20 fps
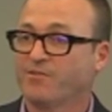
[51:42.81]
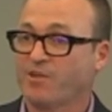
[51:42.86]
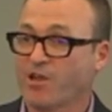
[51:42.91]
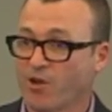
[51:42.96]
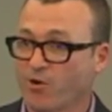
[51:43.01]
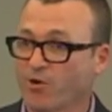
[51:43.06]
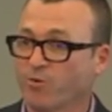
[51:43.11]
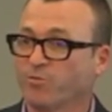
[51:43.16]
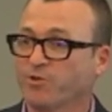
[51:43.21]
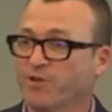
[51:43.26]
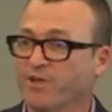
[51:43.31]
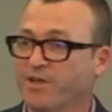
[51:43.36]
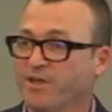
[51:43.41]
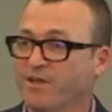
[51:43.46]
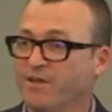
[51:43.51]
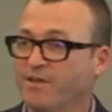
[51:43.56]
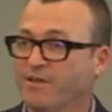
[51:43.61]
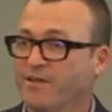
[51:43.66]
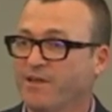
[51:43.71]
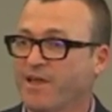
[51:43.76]

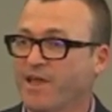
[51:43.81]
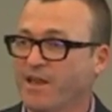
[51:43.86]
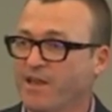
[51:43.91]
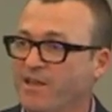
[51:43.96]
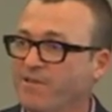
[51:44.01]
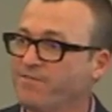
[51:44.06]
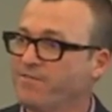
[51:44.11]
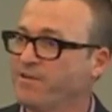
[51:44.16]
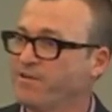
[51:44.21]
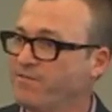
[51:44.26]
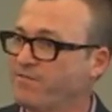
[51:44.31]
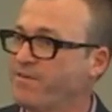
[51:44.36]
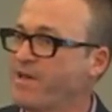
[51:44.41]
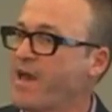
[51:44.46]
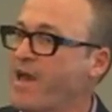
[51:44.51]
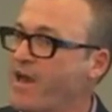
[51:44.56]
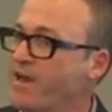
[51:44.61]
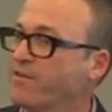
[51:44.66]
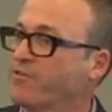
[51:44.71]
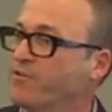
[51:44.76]
terribly, and if in
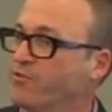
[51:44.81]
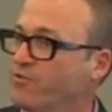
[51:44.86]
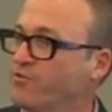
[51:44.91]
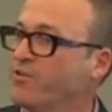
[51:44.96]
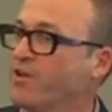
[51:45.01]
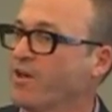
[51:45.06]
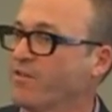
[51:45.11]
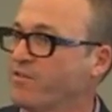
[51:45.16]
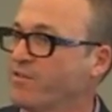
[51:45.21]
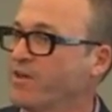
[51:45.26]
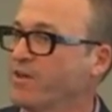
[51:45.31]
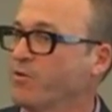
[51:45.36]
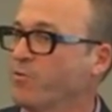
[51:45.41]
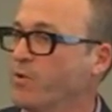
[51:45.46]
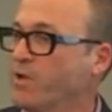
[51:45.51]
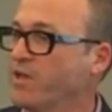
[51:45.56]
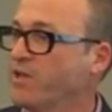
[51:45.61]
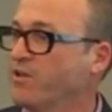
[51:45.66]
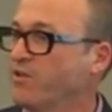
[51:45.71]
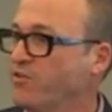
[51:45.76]
fact there's nothing
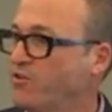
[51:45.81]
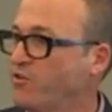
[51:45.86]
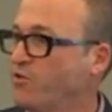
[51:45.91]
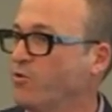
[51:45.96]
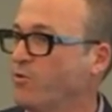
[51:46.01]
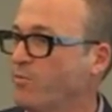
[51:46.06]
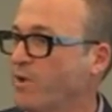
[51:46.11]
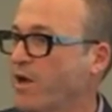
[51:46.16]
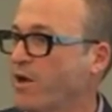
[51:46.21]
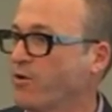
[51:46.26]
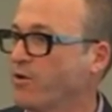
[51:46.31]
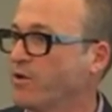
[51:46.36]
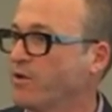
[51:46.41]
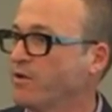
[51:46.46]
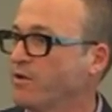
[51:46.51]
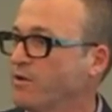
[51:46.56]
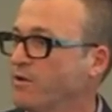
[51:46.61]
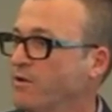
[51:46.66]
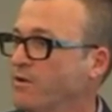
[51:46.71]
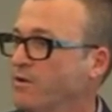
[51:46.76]
we can do about
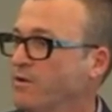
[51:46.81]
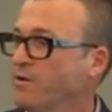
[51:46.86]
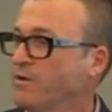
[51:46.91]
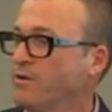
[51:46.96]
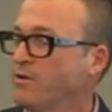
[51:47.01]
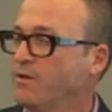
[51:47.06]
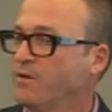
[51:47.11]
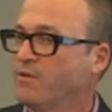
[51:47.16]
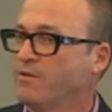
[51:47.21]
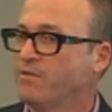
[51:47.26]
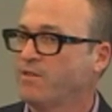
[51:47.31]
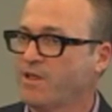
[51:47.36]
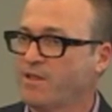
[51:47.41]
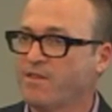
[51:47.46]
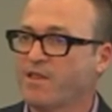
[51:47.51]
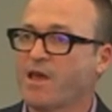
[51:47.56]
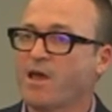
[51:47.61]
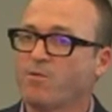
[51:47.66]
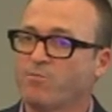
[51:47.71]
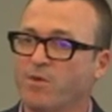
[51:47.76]
it,
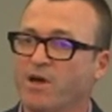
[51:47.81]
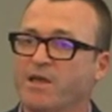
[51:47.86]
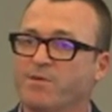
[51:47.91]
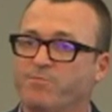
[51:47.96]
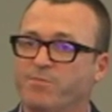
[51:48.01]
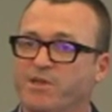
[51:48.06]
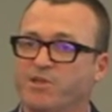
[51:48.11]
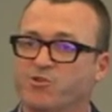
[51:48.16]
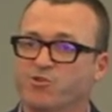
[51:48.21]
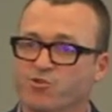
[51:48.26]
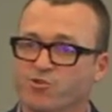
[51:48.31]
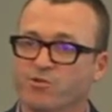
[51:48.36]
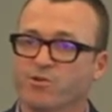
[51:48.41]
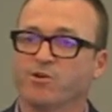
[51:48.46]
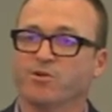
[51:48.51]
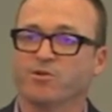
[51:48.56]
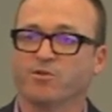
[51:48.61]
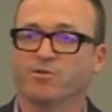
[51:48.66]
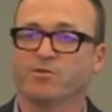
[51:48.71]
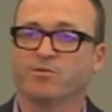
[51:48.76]
then that might be
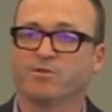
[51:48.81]
true.